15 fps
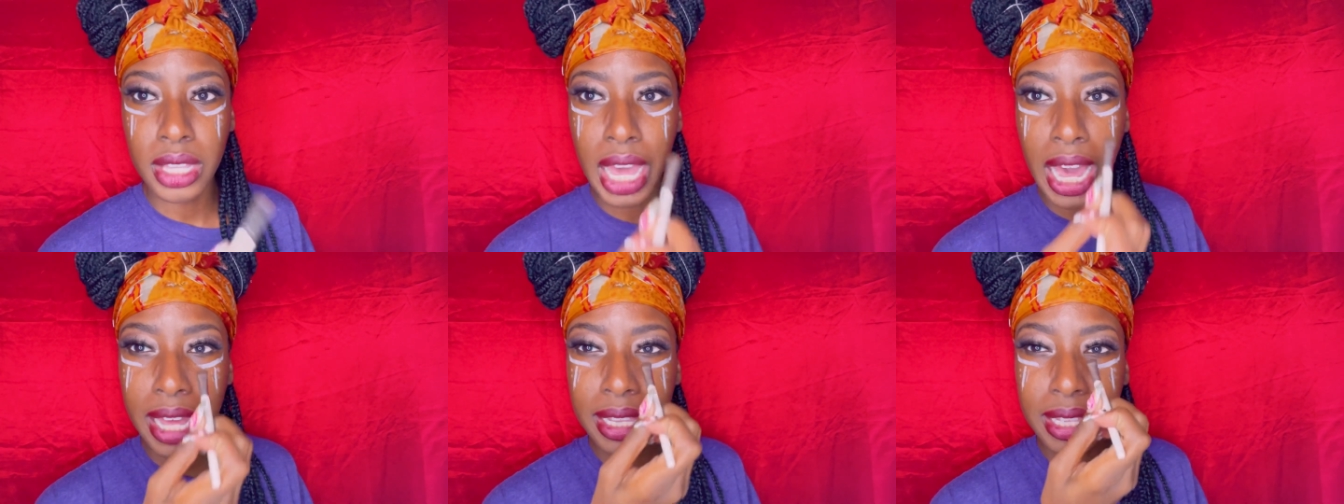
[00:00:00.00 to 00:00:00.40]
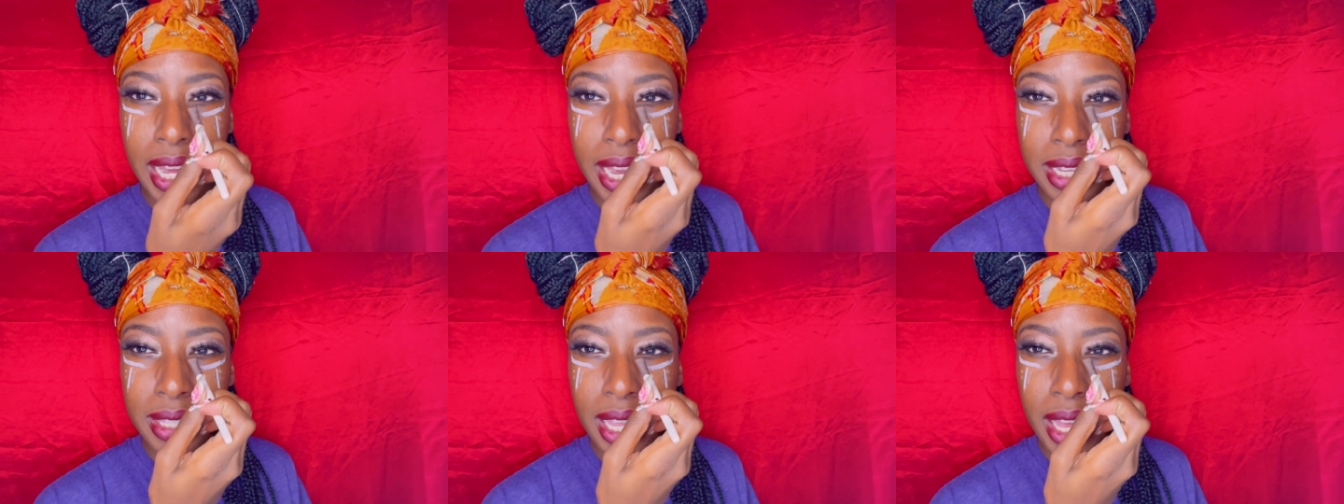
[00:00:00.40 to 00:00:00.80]
I
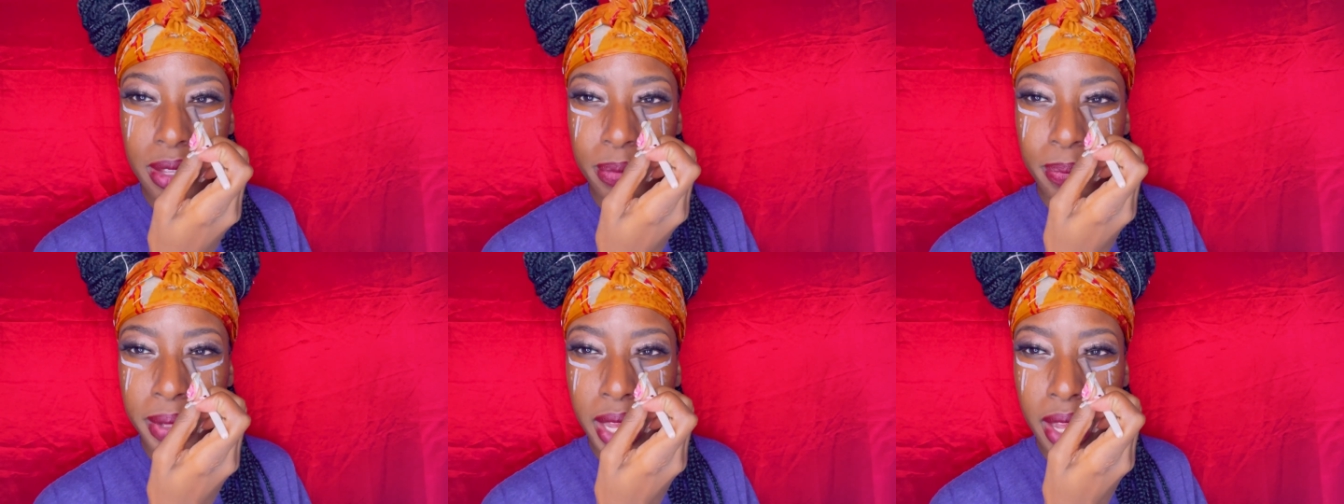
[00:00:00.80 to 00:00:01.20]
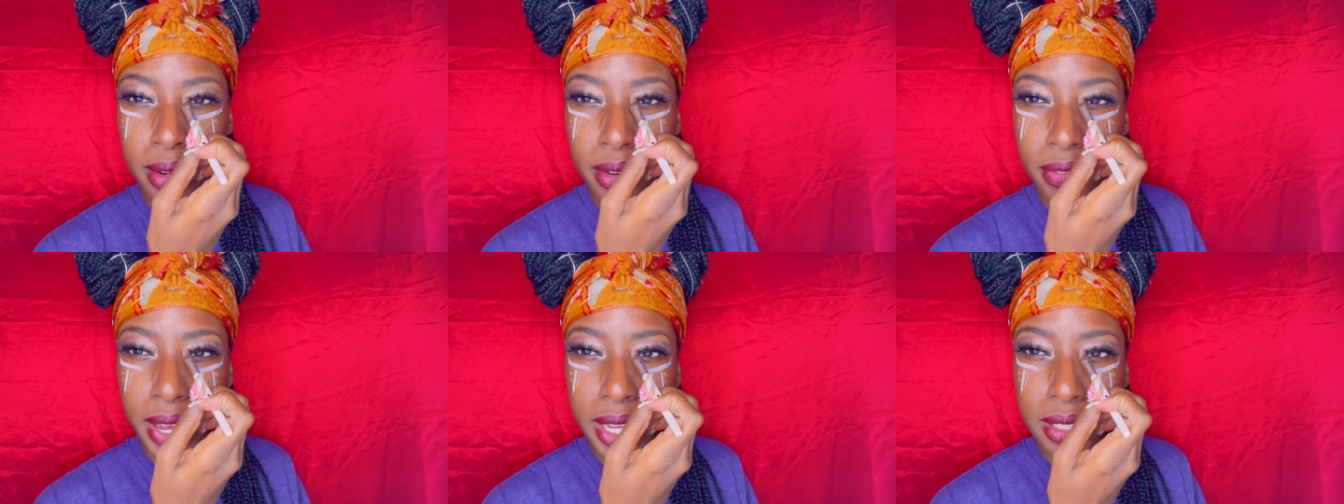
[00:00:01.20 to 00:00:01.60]
like that plot
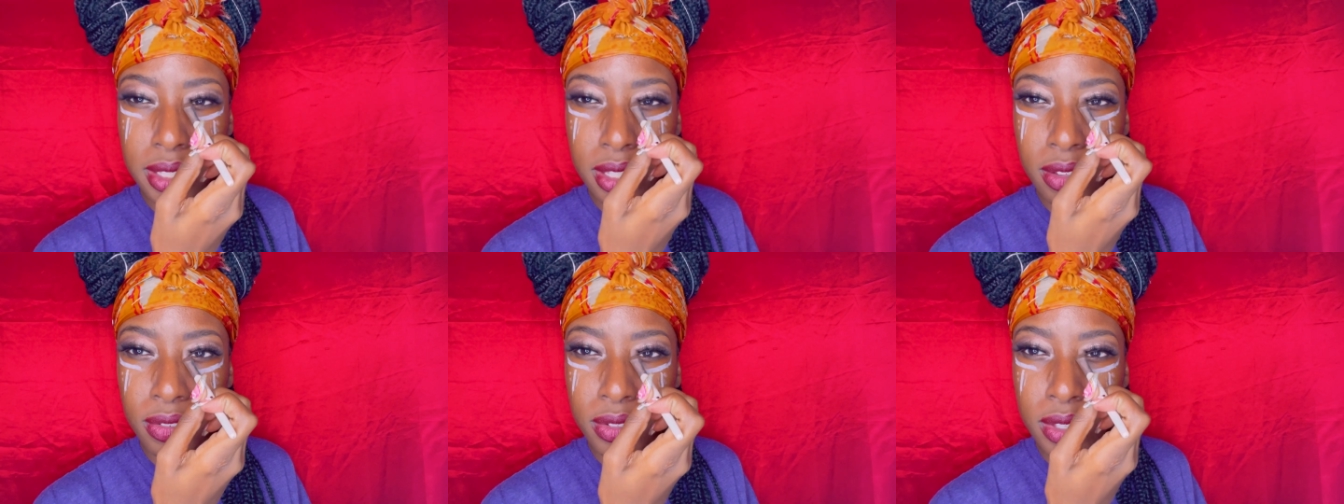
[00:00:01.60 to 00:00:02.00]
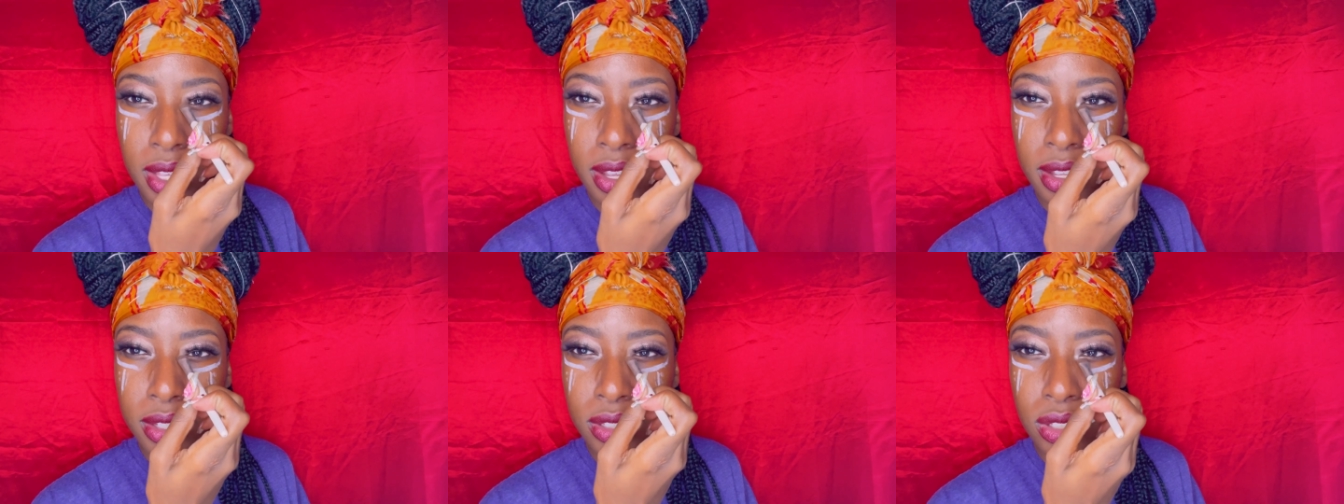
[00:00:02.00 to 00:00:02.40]
device of
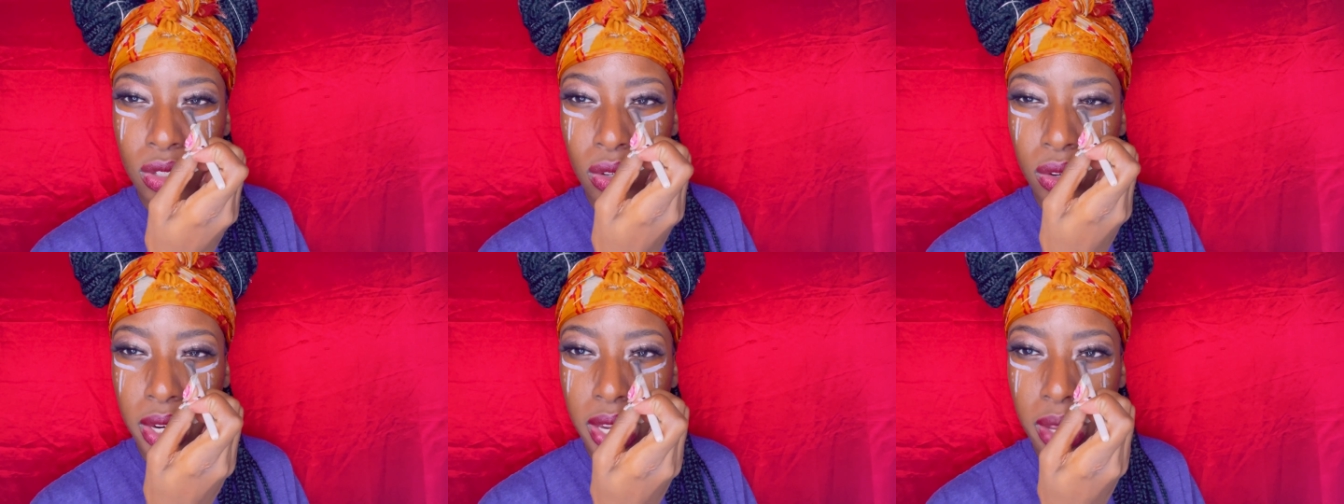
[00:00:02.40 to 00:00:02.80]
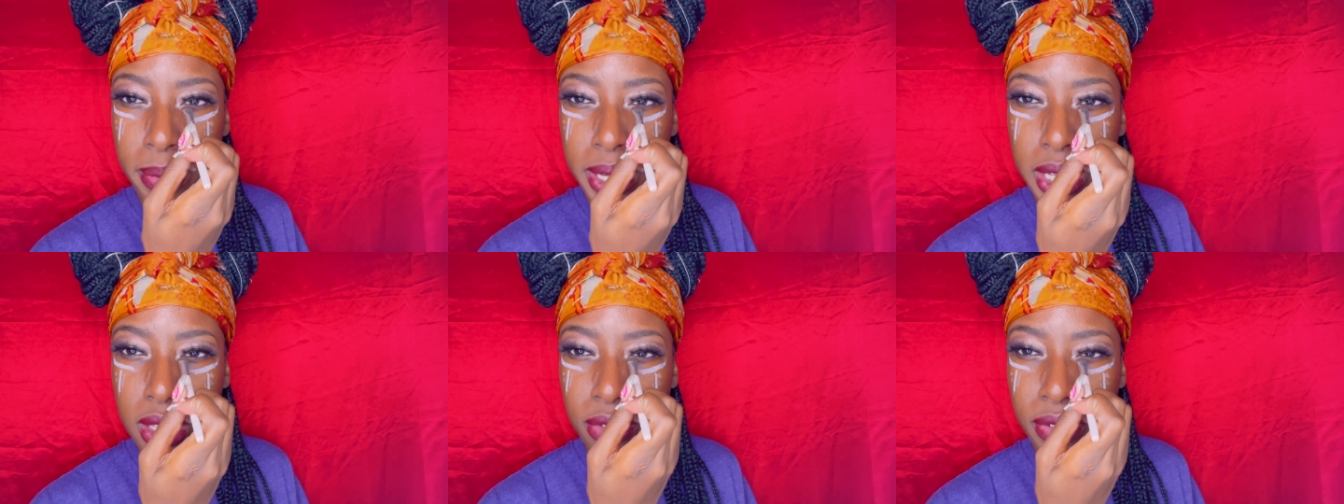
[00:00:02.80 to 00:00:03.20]
the story,
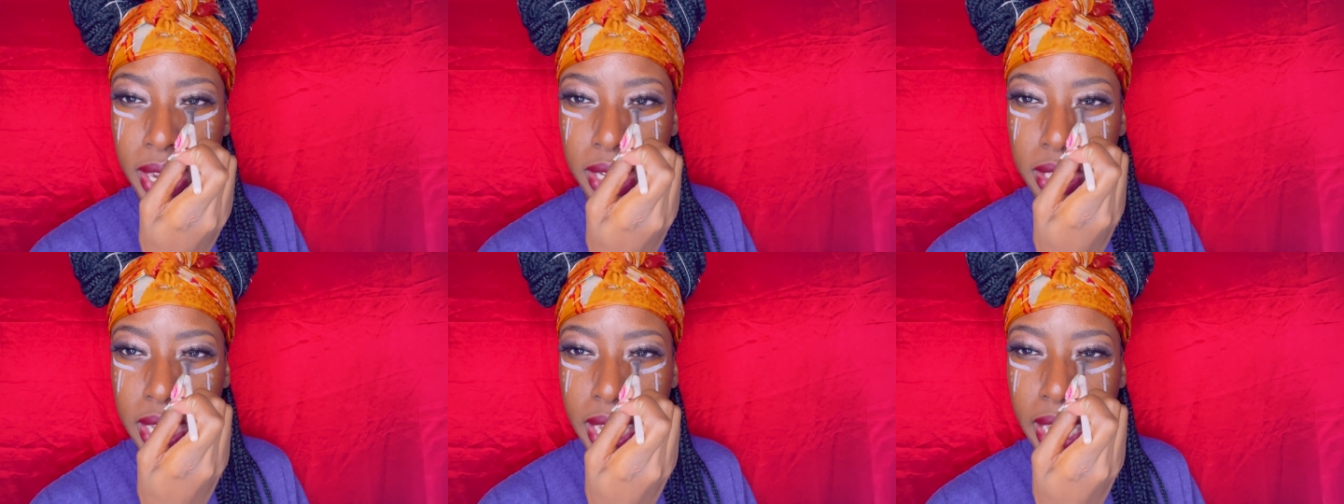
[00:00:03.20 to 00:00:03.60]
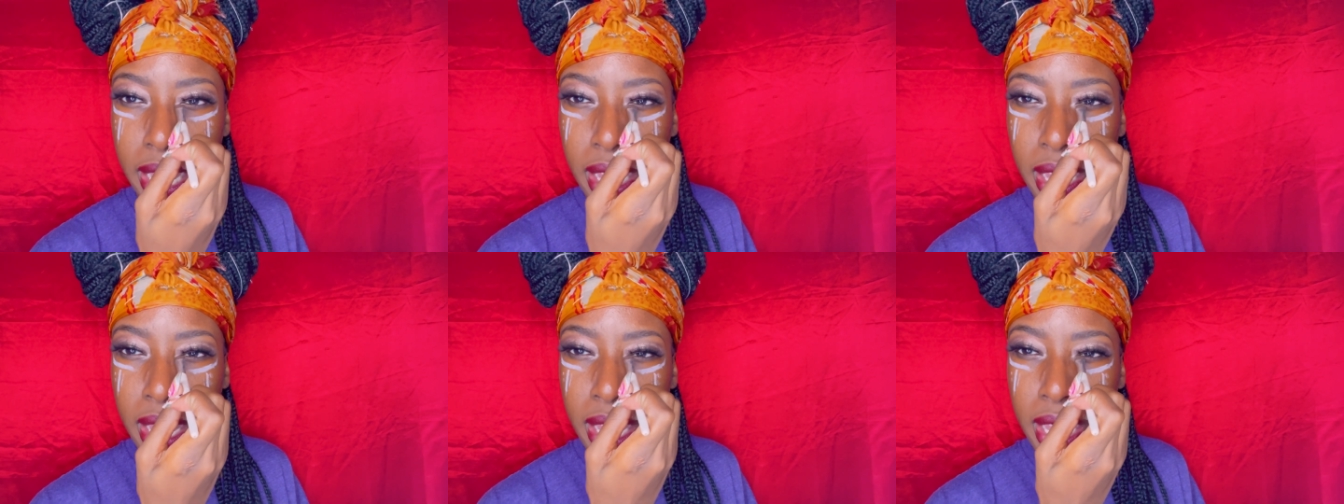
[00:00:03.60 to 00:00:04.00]
because the fact that